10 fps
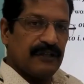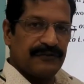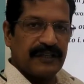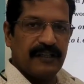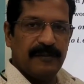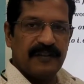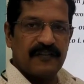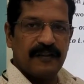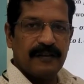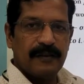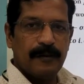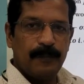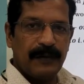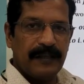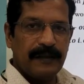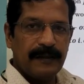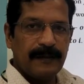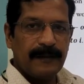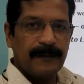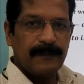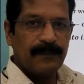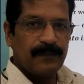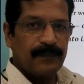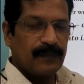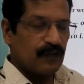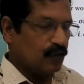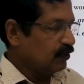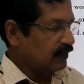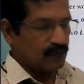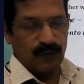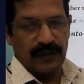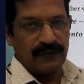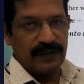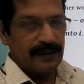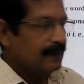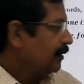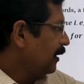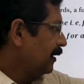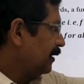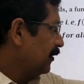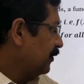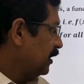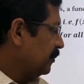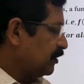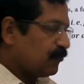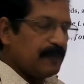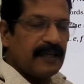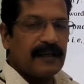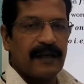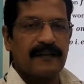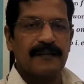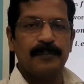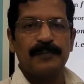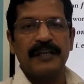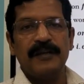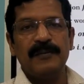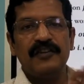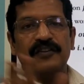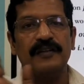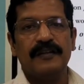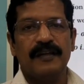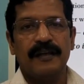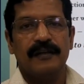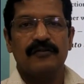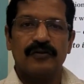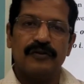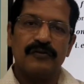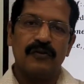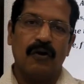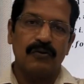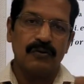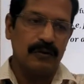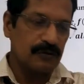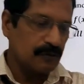different elements in B. So it is 1, 1, and every element of B has some pre-image in A. So it is onto.